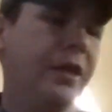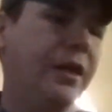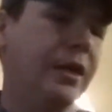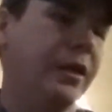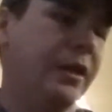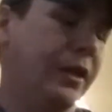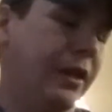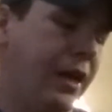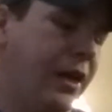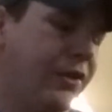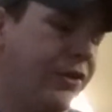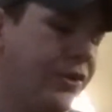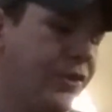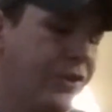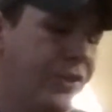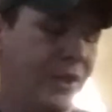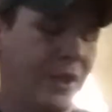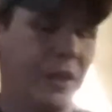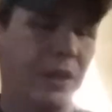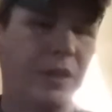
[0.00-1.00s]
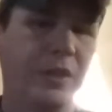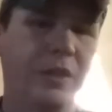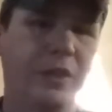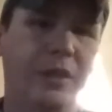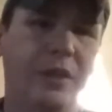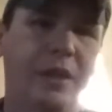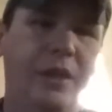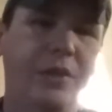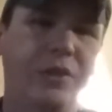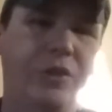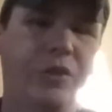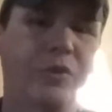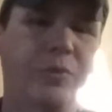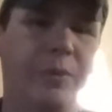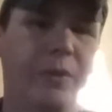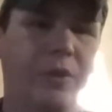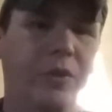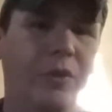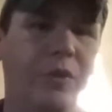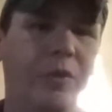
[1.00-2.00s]
and as it's in, I just use
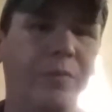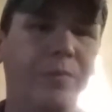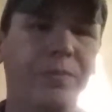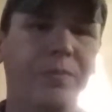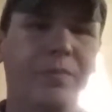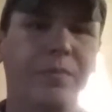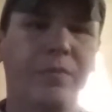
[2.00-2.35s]
my thumb.